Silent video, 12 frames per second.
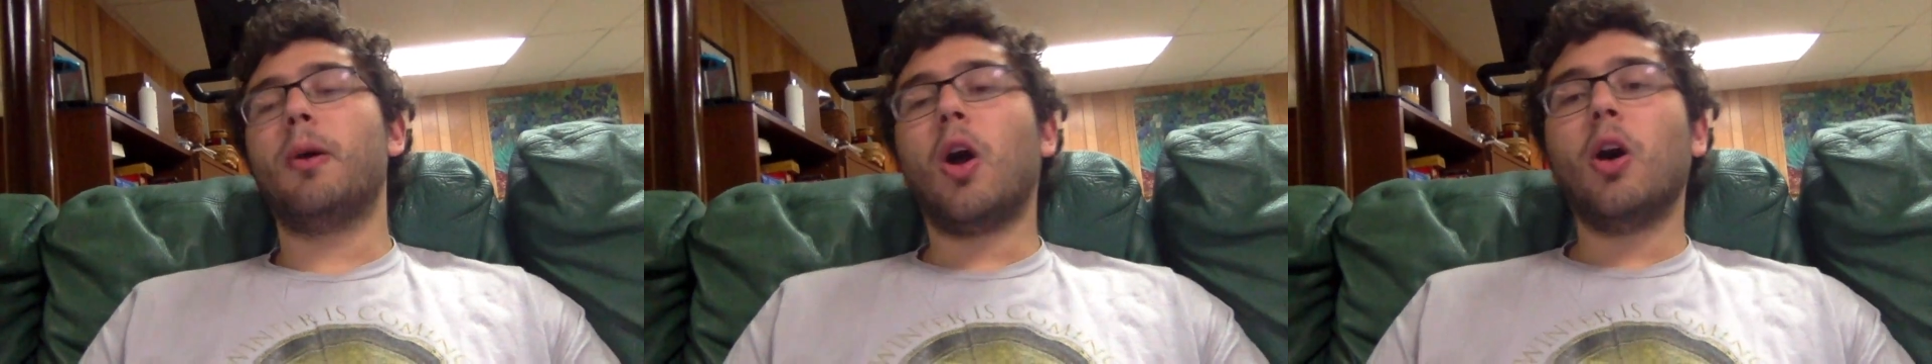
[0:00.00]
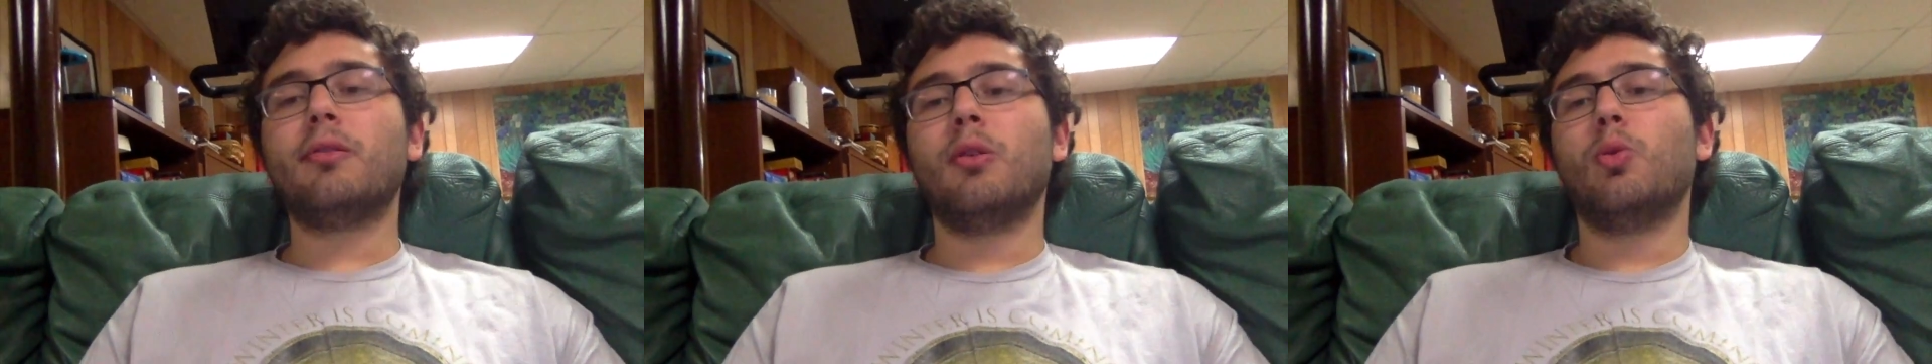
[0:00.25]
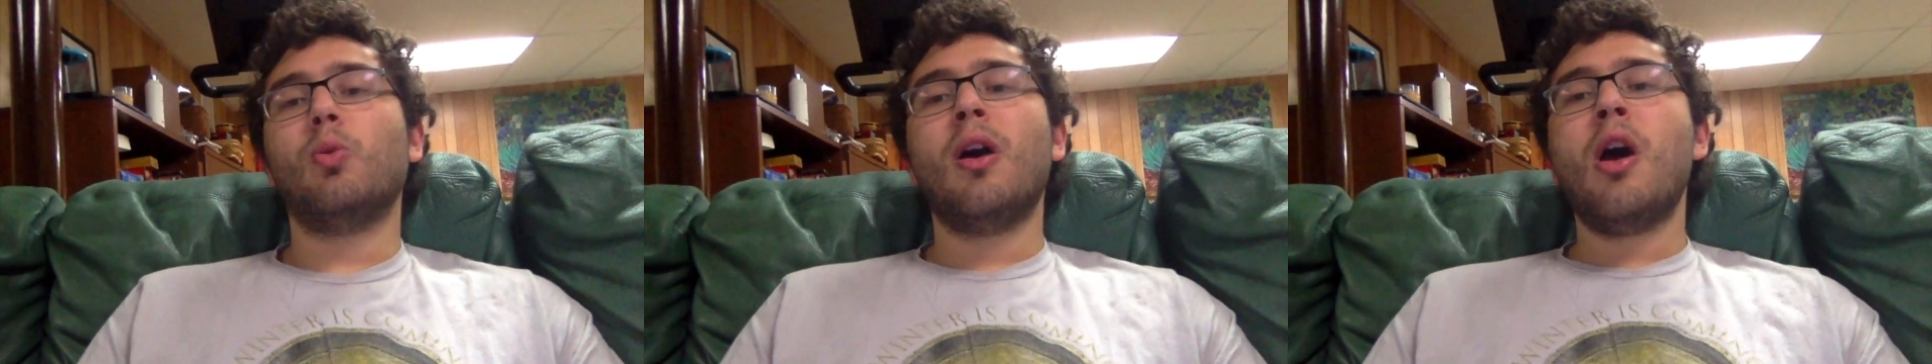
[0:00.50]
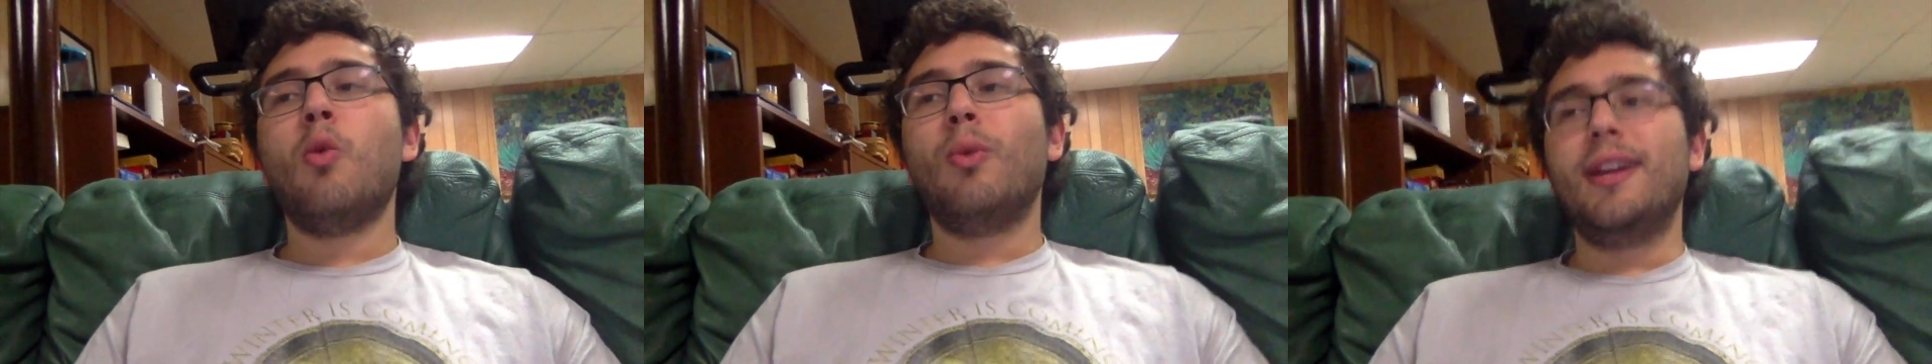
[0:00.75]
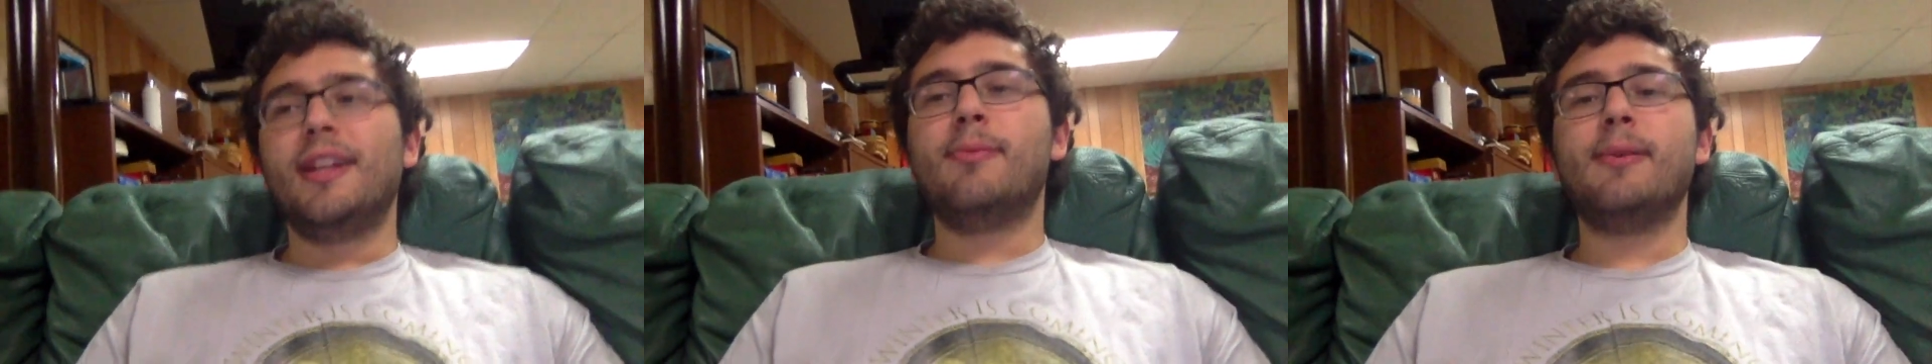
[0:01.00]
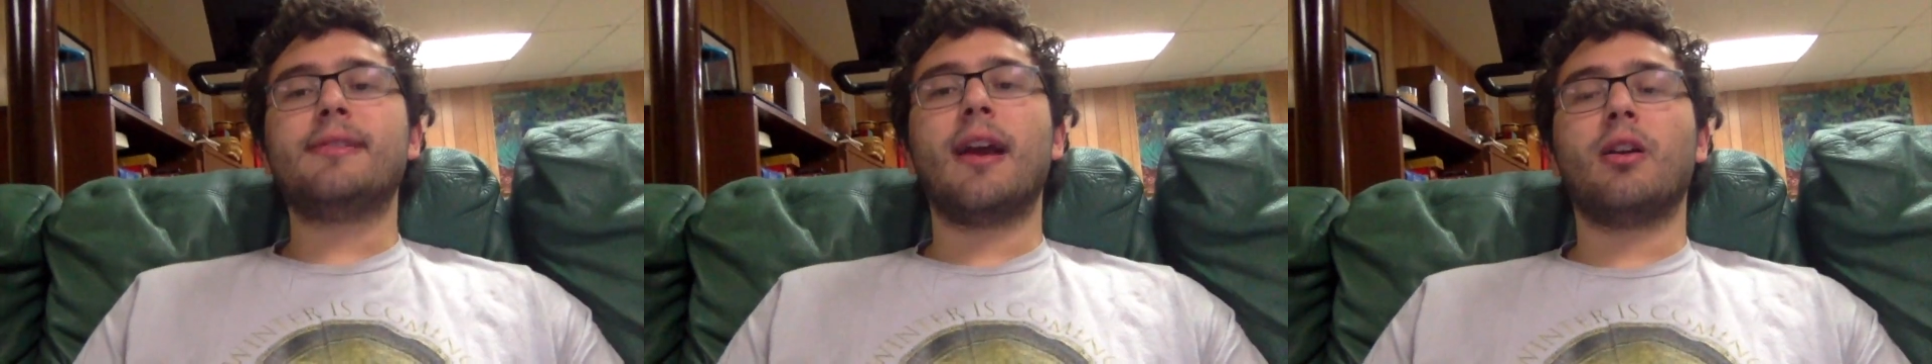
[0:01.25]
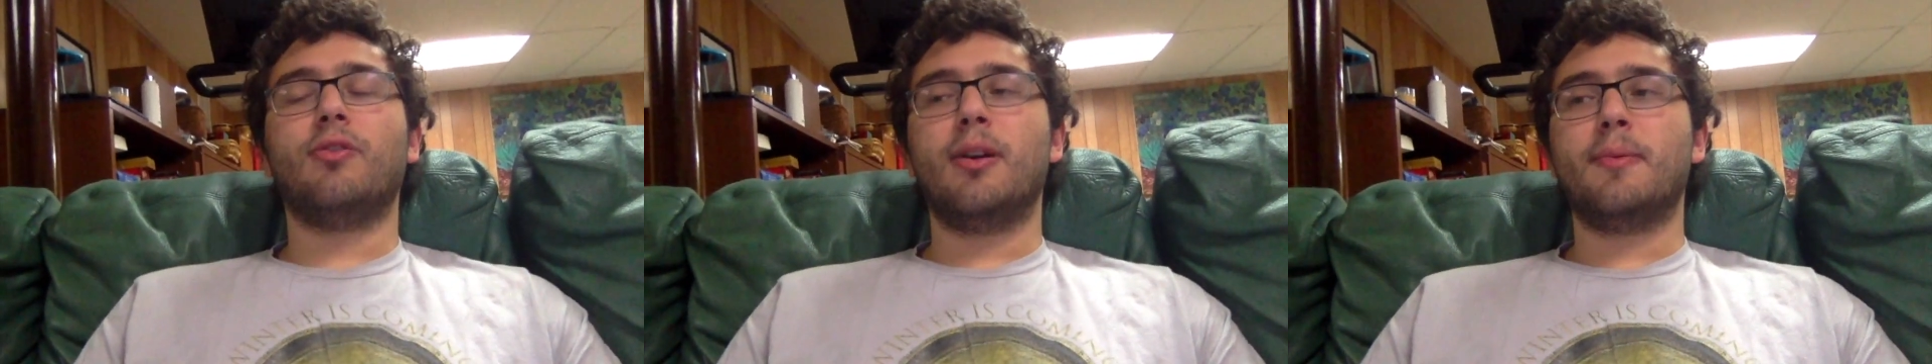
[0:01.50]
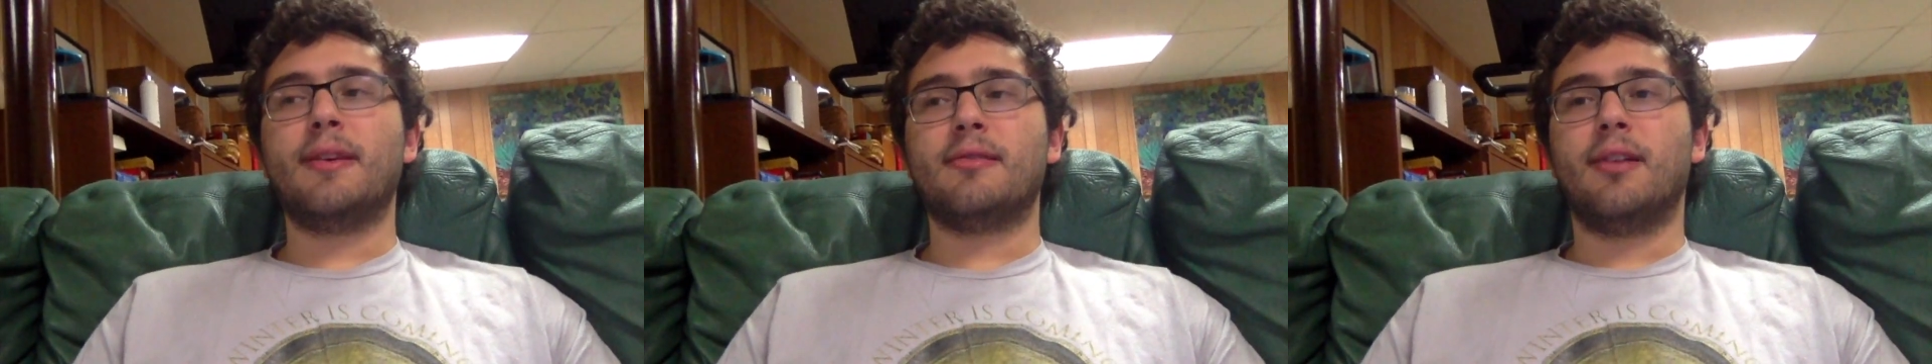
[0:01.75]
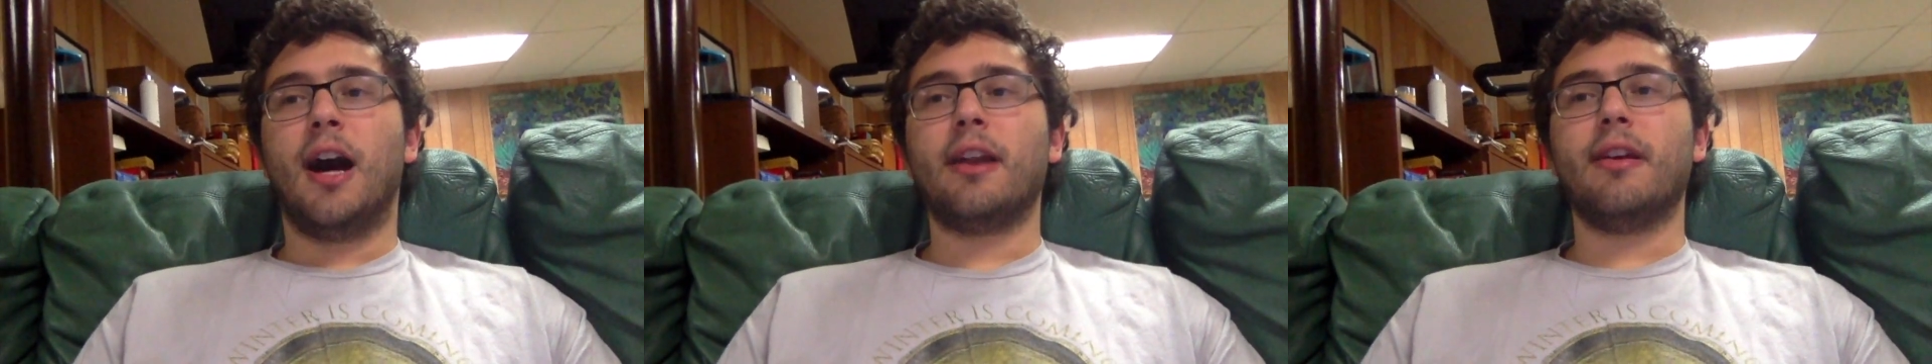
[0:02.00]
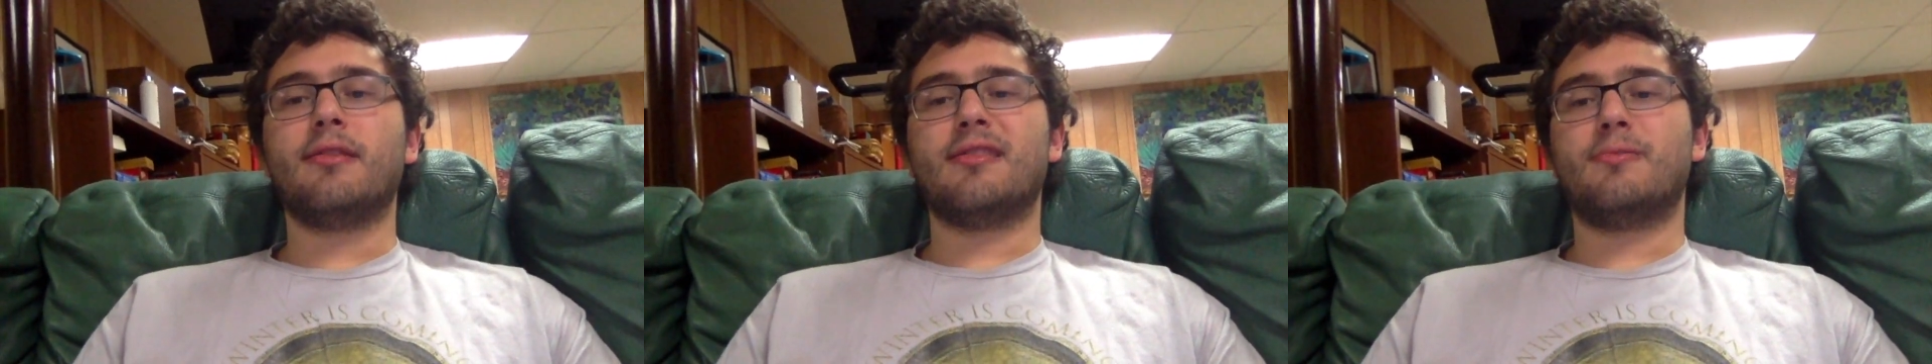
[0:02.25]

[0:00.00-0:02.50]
But also, we need to be scared of him as an audience,